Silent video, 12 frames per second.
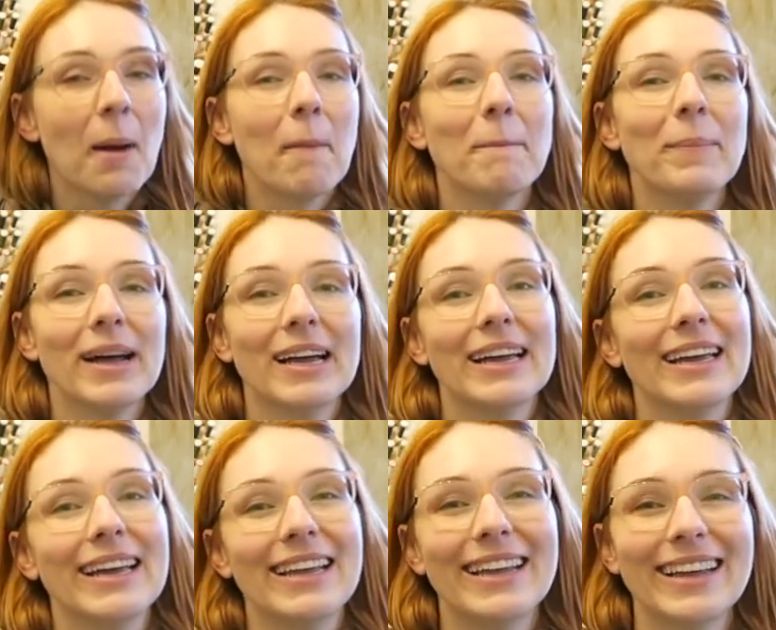but
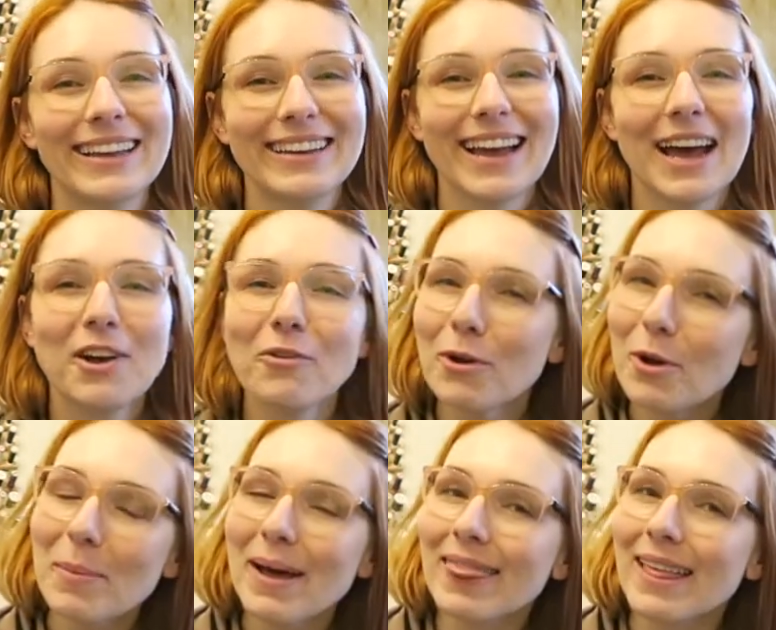I don't
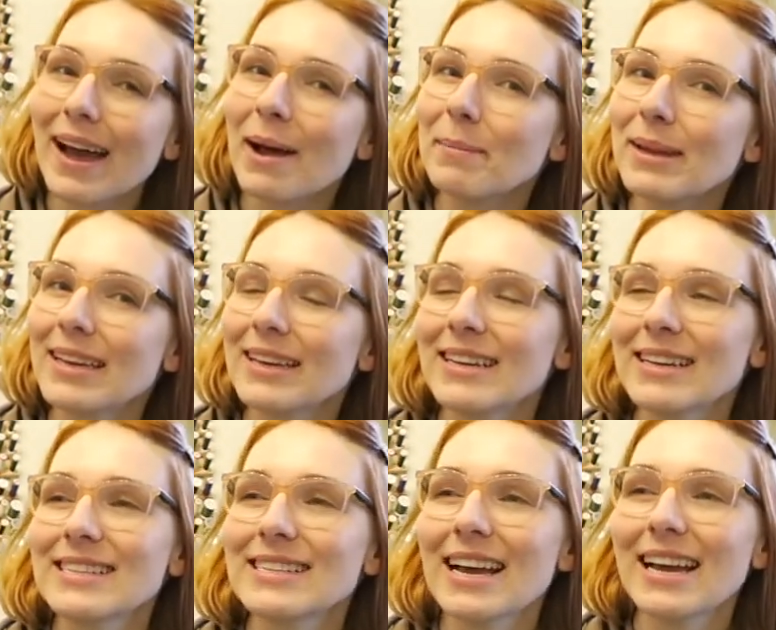know about that
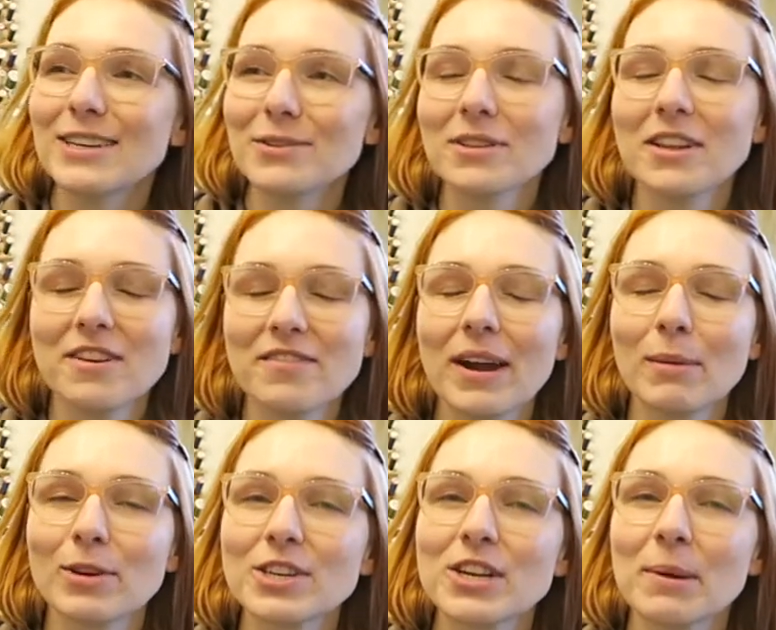because I do a lot of
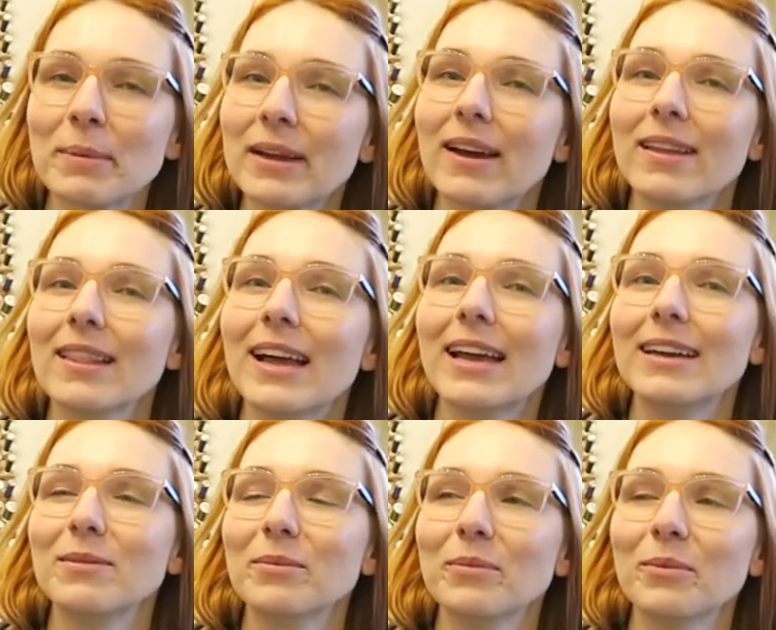fabric shopping
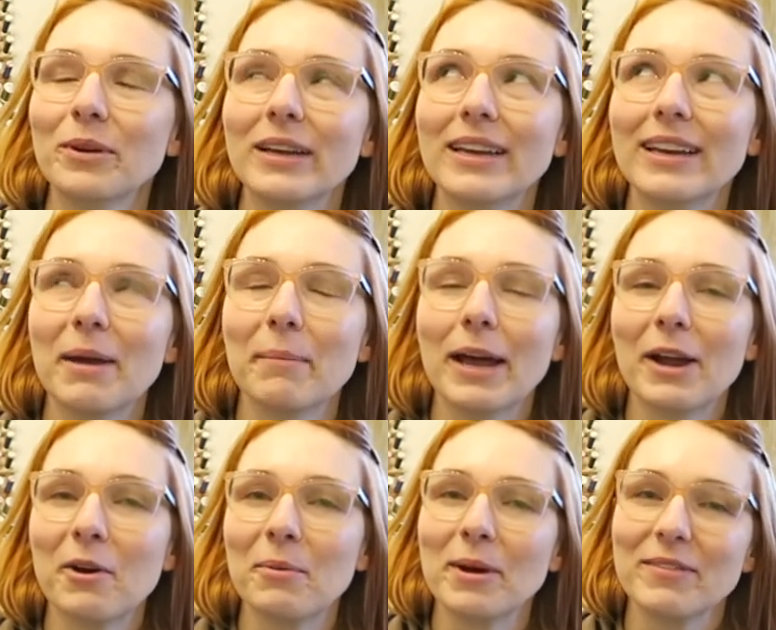online when I'm at
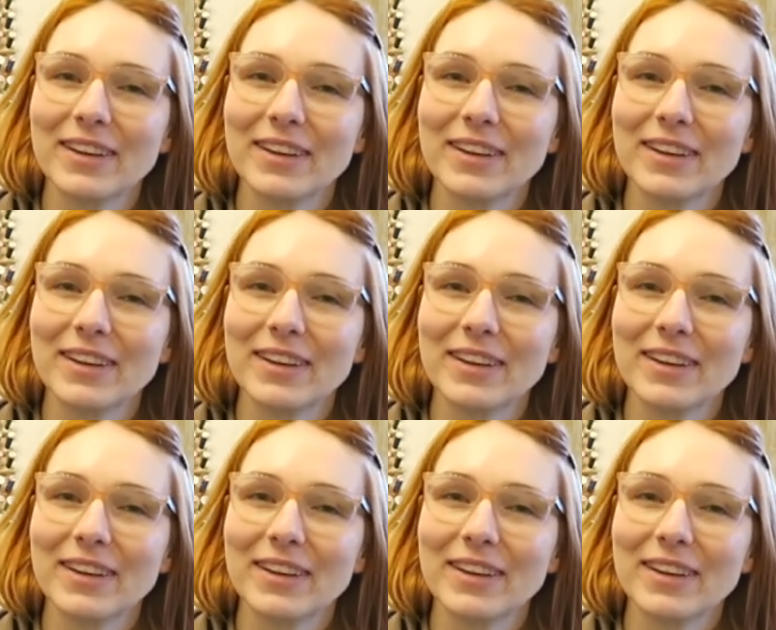home on